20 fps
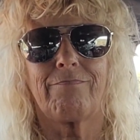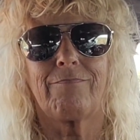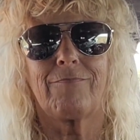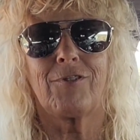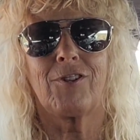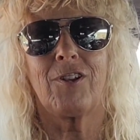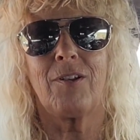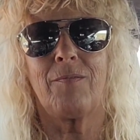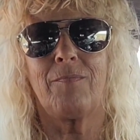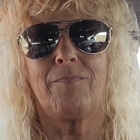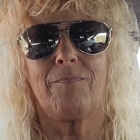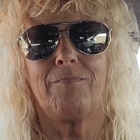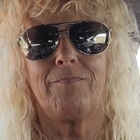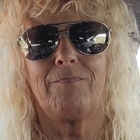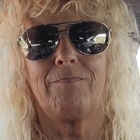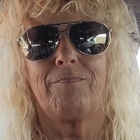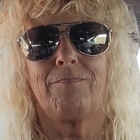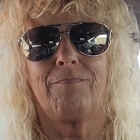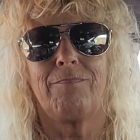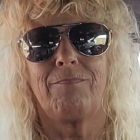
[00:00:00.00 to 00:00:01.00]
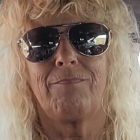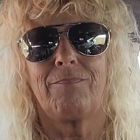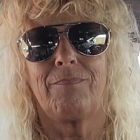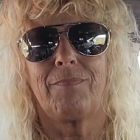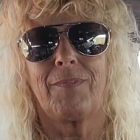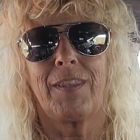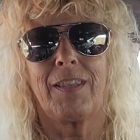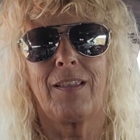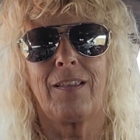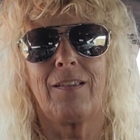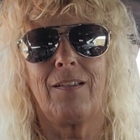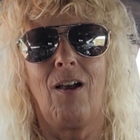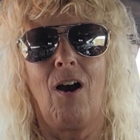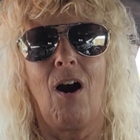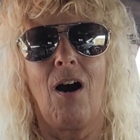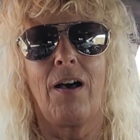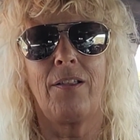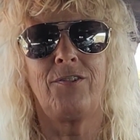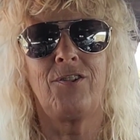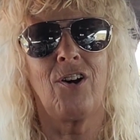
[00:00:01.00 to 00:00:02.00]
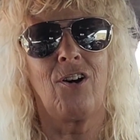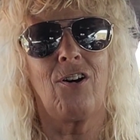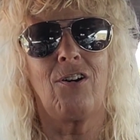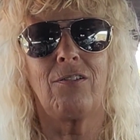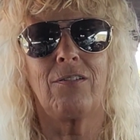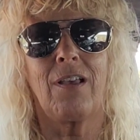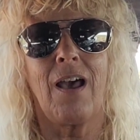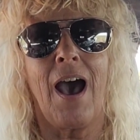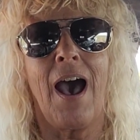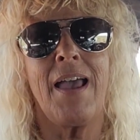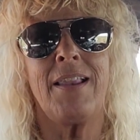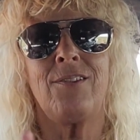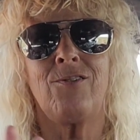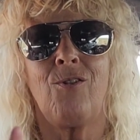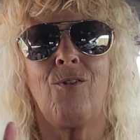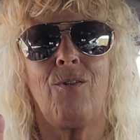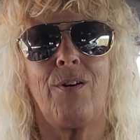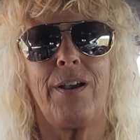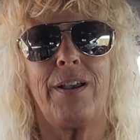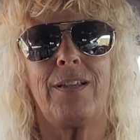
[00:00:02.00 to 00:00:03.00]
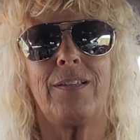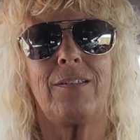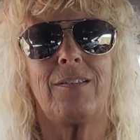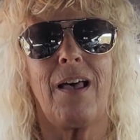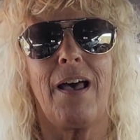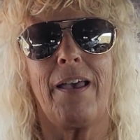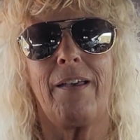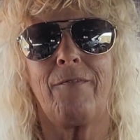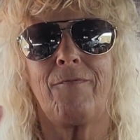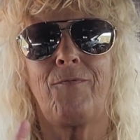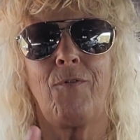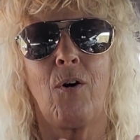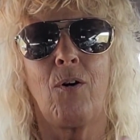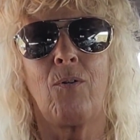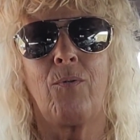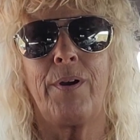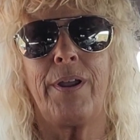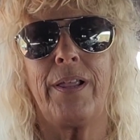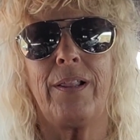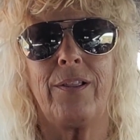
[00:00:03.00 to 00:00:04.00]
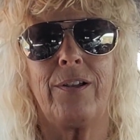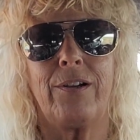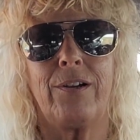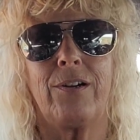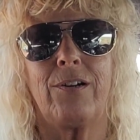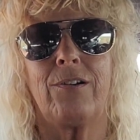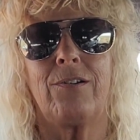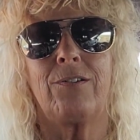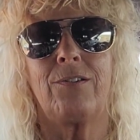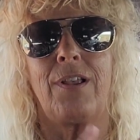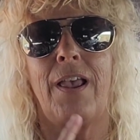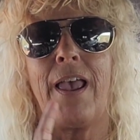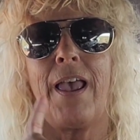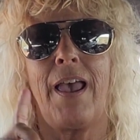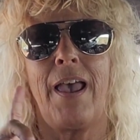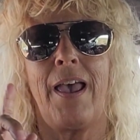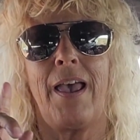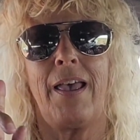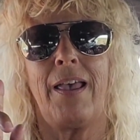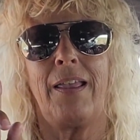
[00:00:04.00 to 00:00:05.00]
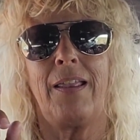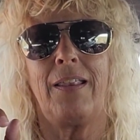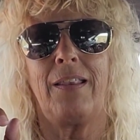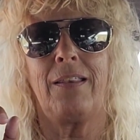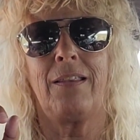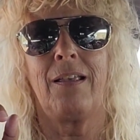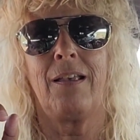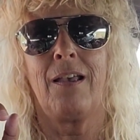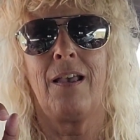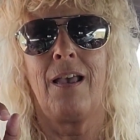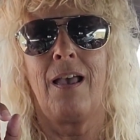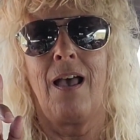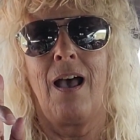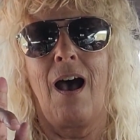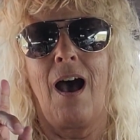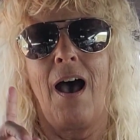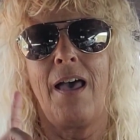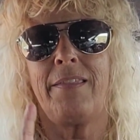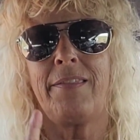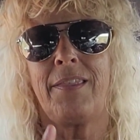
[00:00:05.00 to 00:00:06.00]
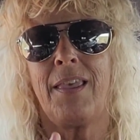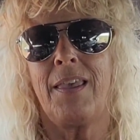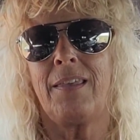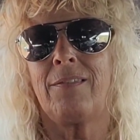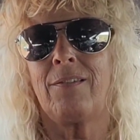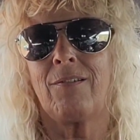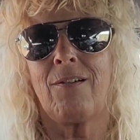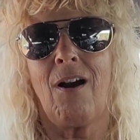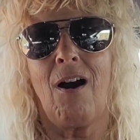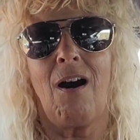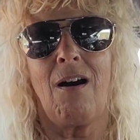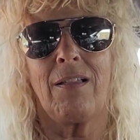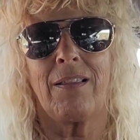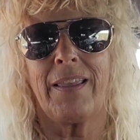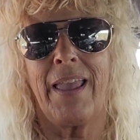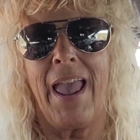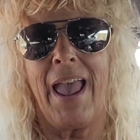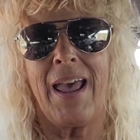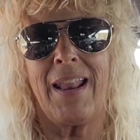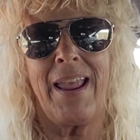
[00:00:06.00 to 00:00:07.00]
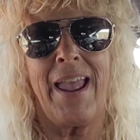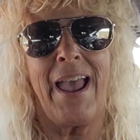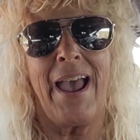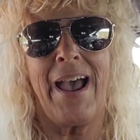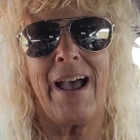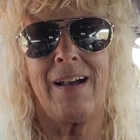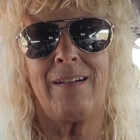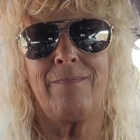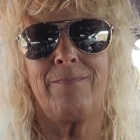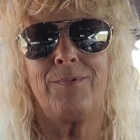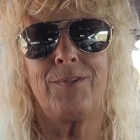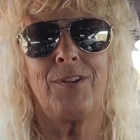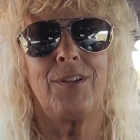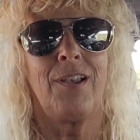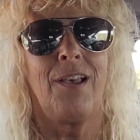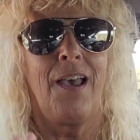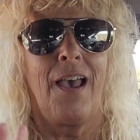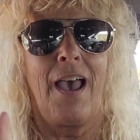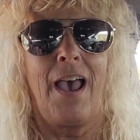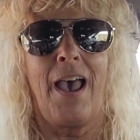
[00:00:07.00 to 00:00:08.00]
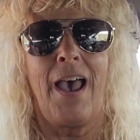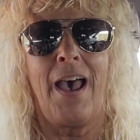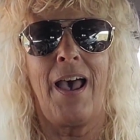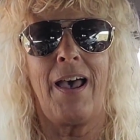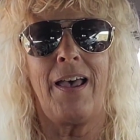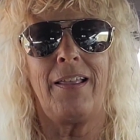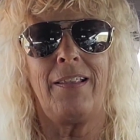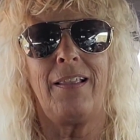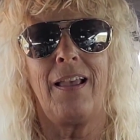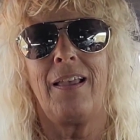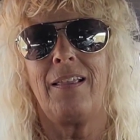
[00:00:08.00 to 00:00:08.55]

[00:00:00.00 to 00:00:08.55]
some adult guy toys like 4-wheelers, and I think they're called Can-Ams, and